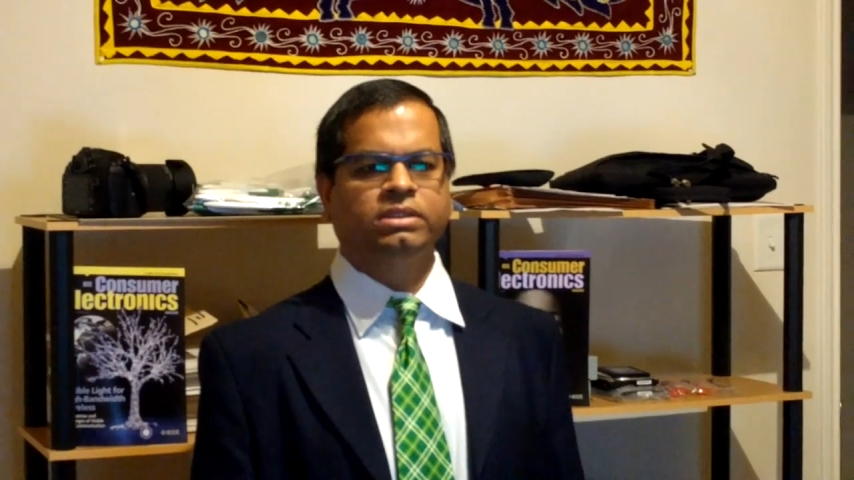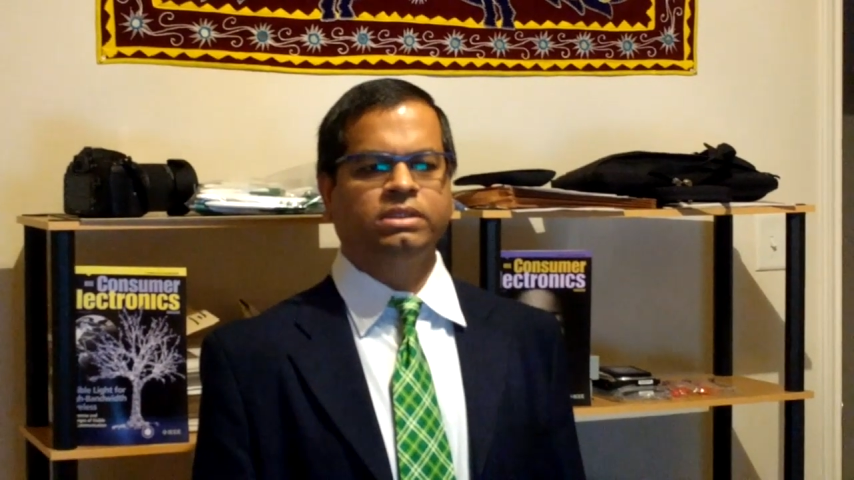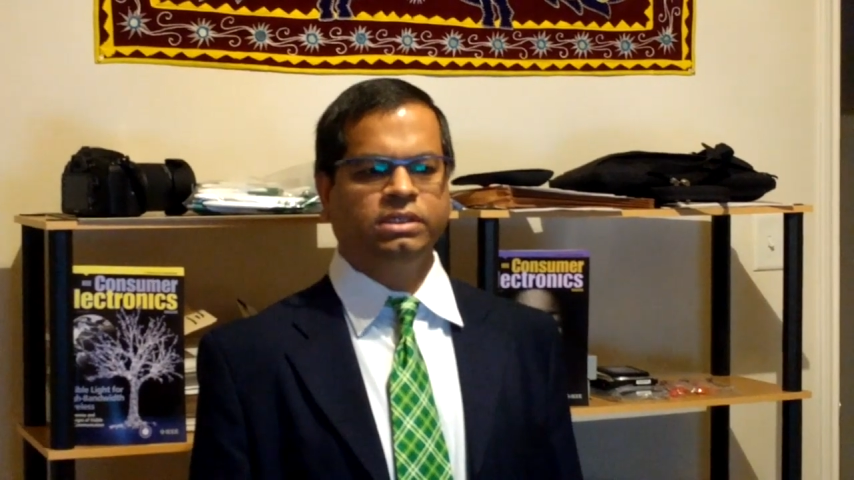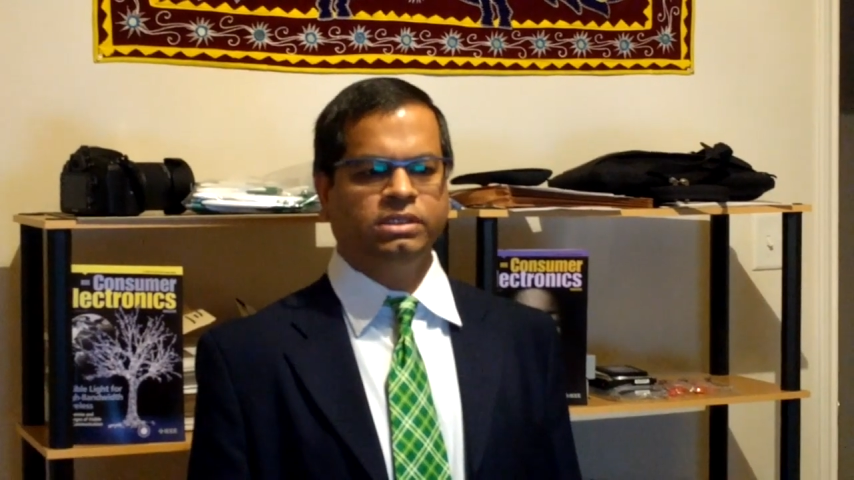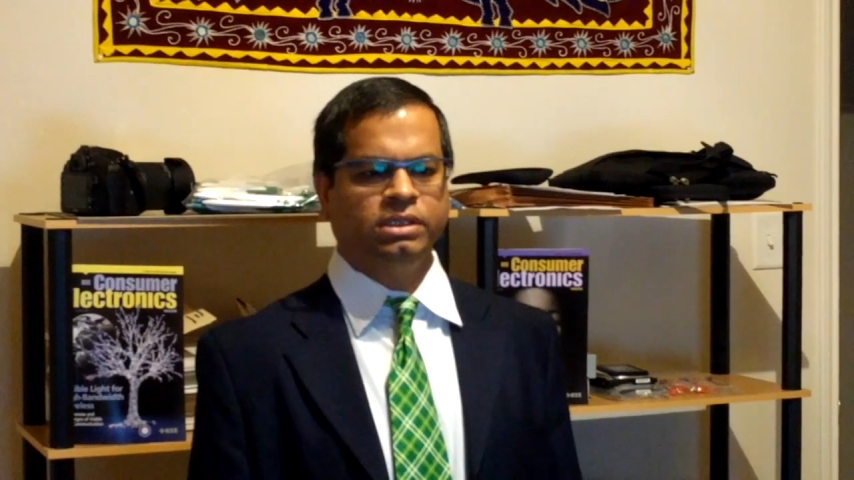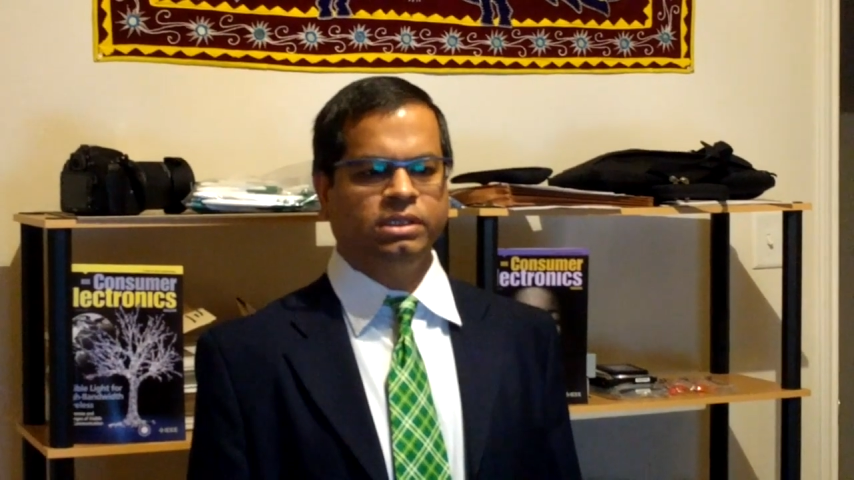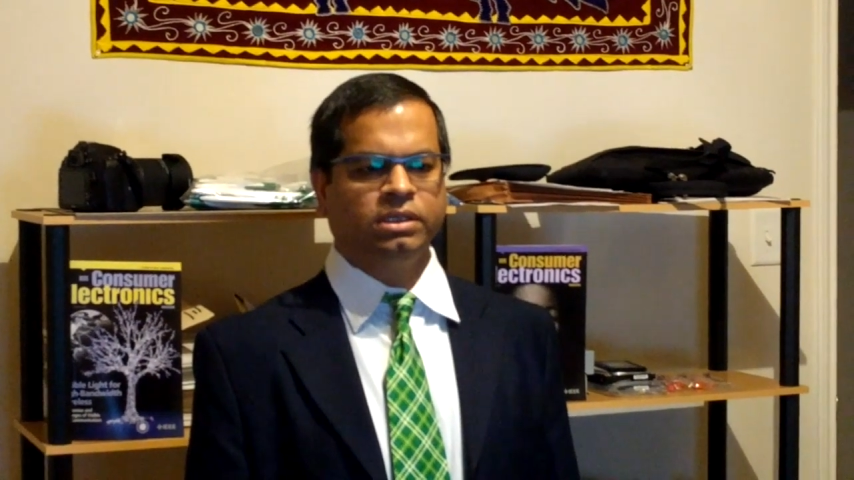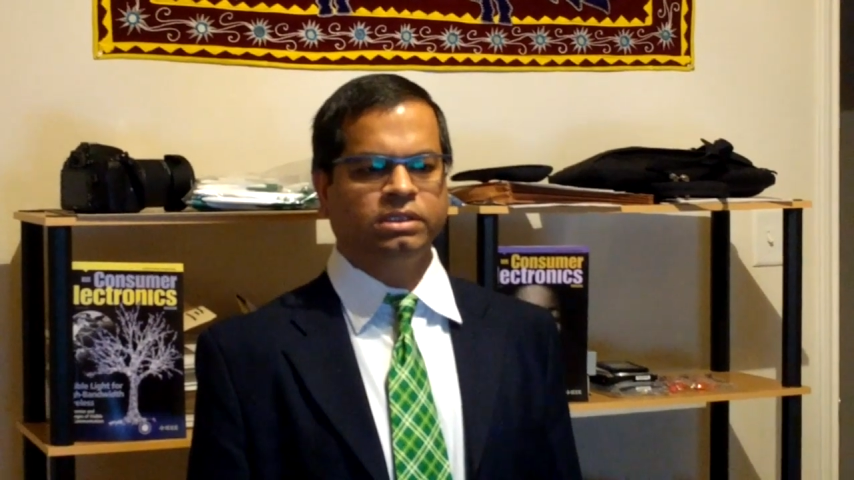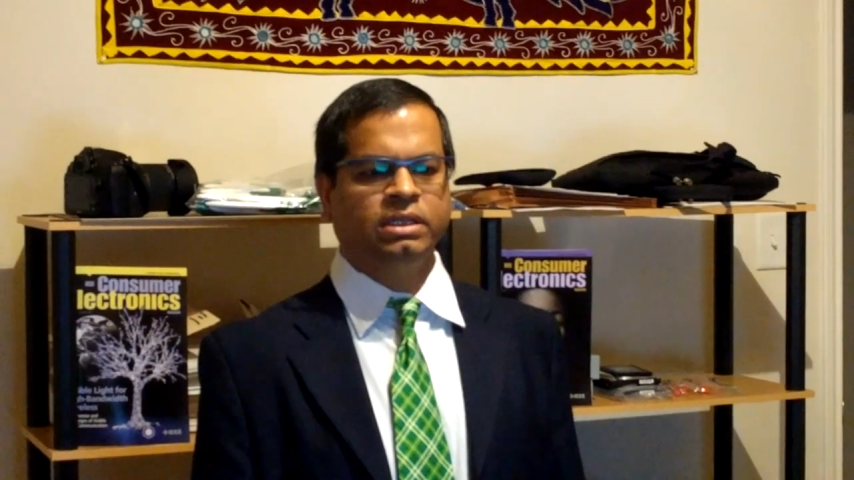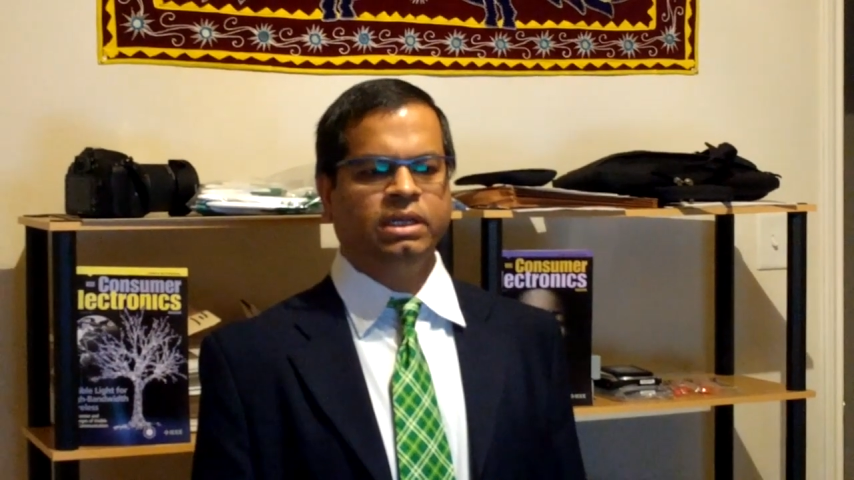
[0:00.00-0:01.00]

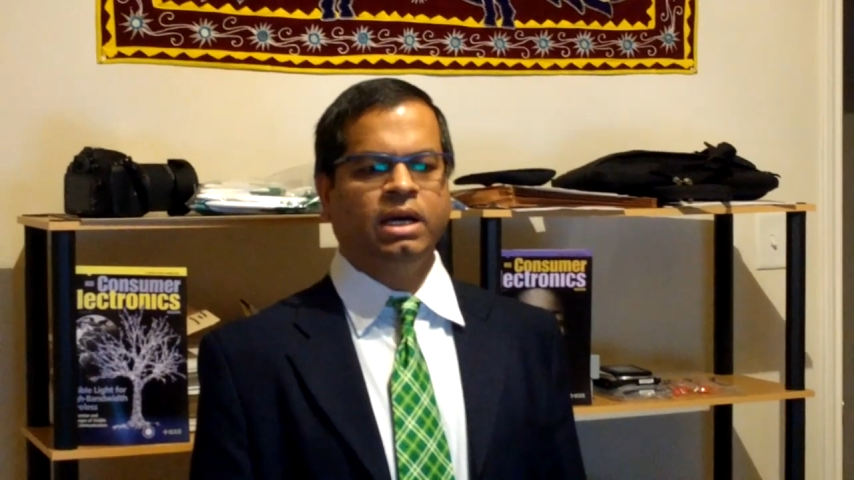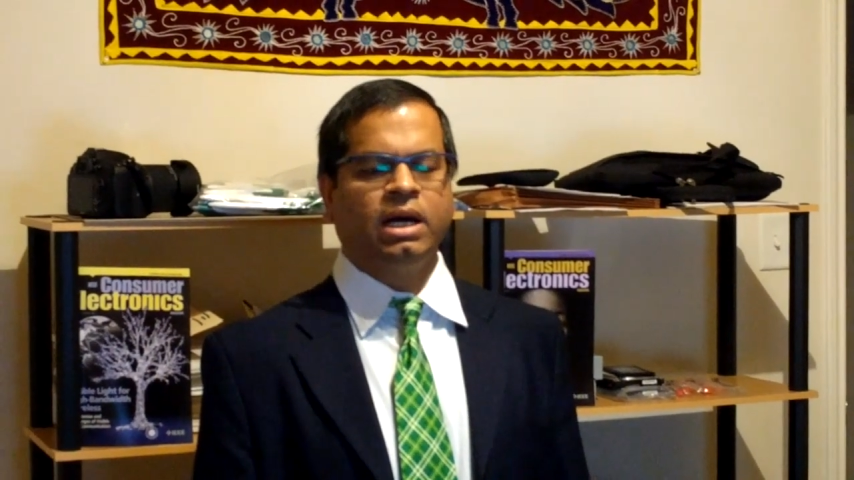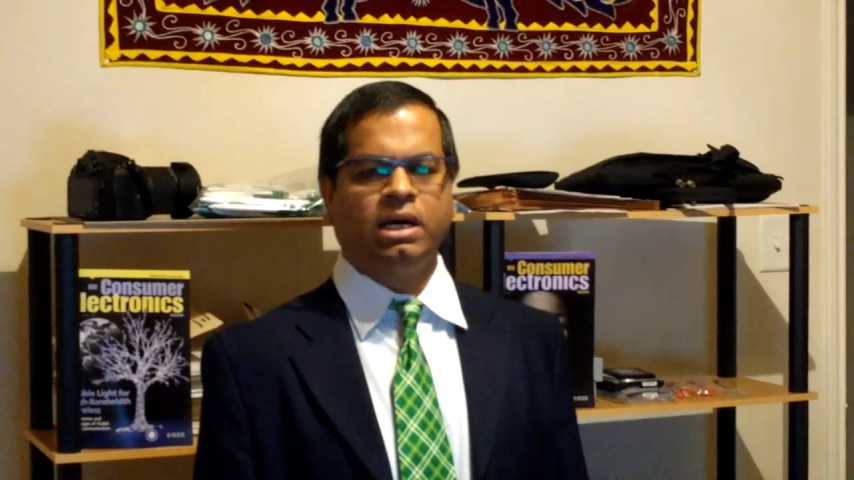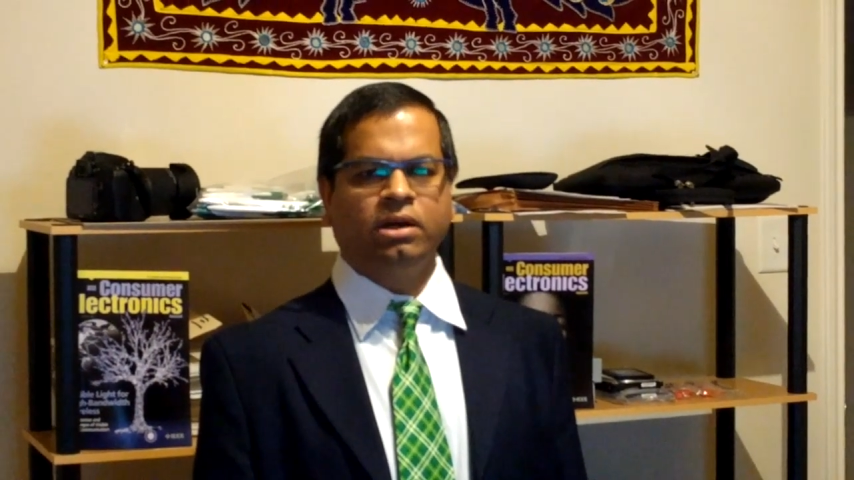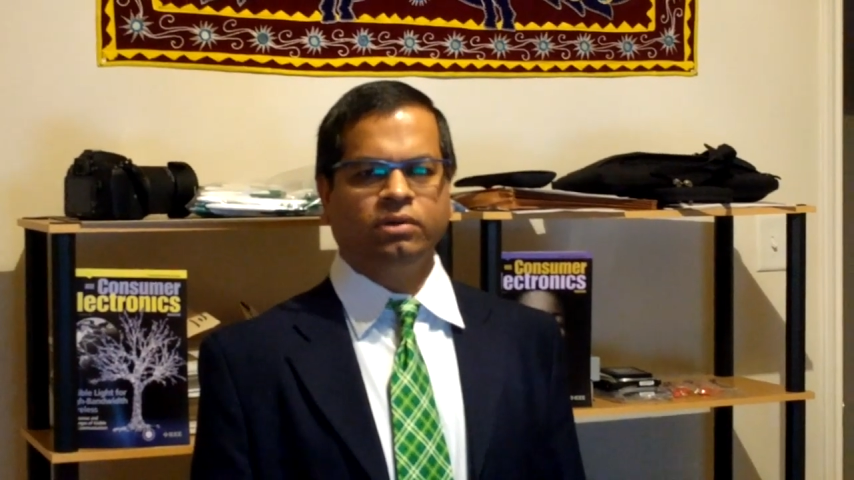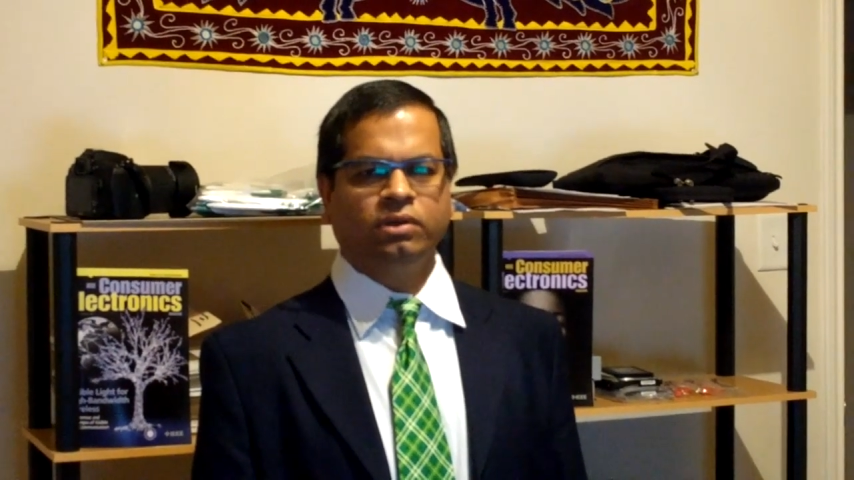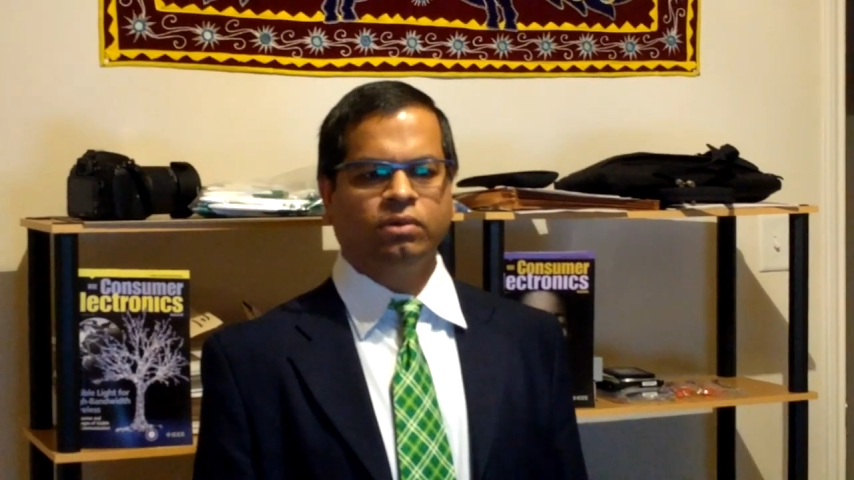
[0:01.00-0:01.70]
engineers around the